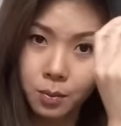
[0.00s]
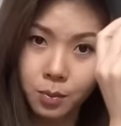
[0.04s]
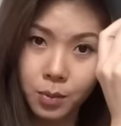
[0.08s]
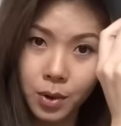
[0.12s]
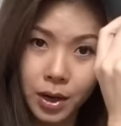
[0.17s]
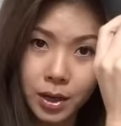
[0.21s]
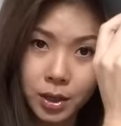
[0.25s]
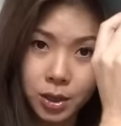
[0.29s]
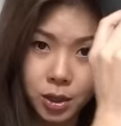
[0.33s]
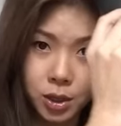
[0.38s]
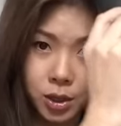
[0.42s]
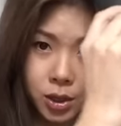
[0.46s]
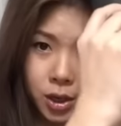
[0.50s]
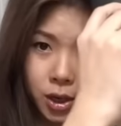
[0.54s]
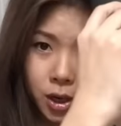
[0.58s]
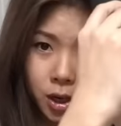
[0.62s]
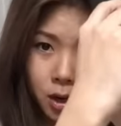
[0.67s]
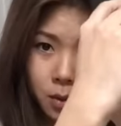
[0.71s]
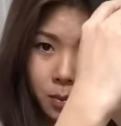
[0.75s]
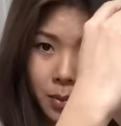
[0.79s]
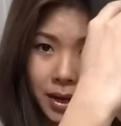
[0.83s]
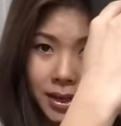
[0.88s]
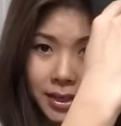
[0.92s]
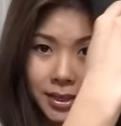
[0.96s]
brush
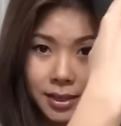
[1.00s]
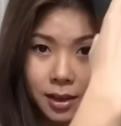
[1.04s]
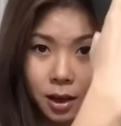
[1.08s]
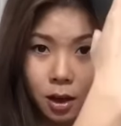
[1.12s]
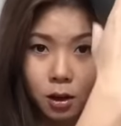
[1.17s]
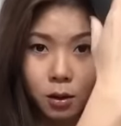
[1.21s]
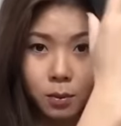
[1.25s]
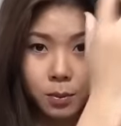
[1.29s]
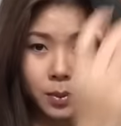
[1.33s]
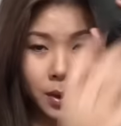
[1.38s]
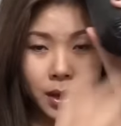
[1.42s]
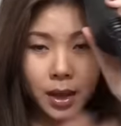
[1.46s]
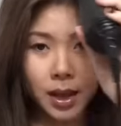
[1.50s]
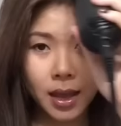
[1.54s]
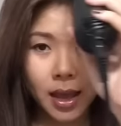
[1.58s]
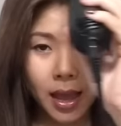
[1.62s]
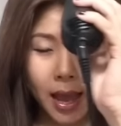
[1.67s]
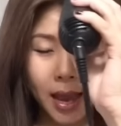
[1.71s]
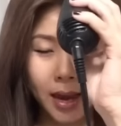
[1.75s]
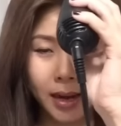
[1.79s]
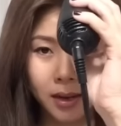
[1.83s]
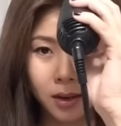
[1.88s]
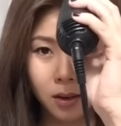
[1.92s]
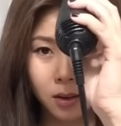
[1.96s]
near my scalp
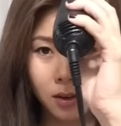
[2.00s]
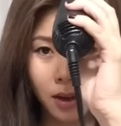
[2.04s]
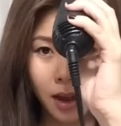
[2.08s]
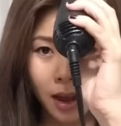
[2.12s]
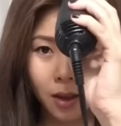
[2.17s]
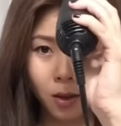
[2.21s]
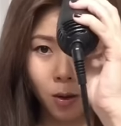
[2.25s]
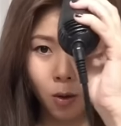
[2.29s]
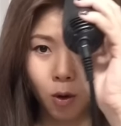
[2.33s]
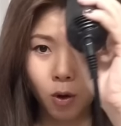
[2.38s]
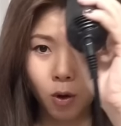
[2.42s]
and I